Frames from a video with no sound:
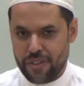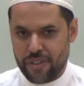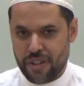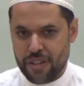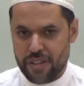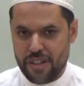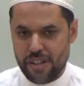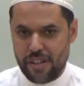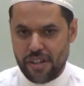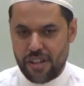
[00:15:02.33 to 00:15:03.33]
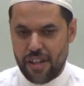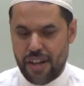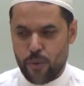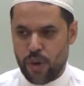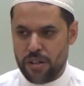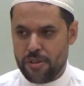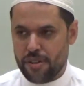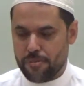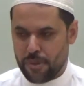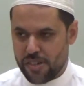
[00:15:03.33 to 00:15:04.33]
Okay? And
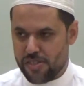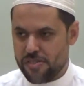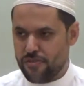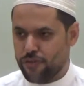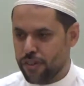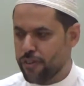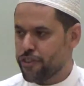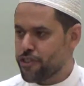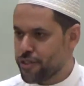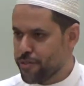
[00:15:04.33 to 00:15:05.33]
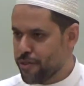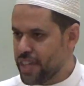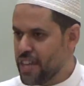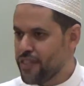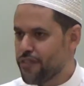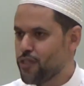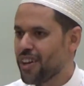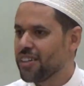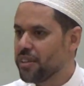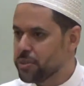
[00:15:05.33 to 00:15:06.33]
one must follow the truth even if you are
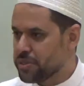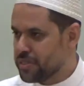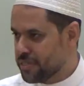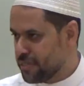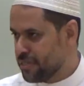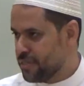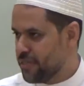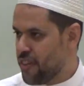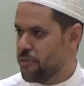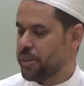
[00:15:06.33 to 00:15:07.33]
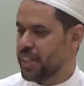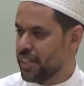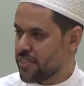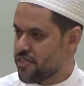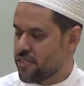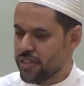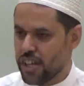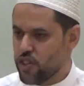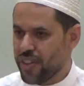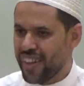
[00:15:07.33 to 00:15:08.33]
alone. Everybody else.
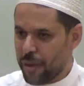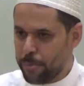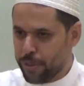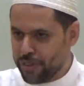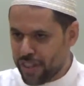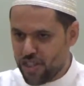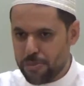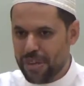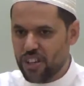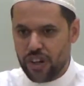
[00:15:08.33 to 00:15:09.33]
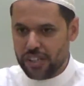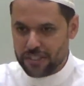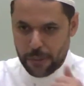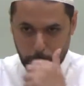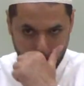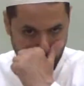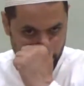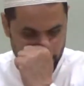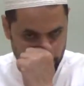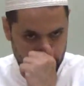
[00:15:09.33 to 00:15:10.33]
So the number does not make right.
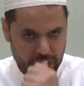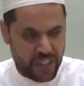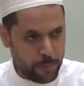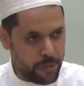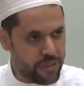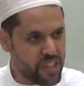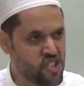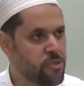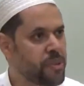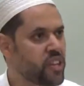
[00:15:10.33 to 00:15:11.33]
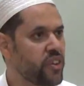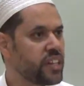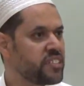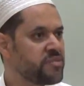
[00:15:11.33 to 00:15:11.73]
The number does not make right.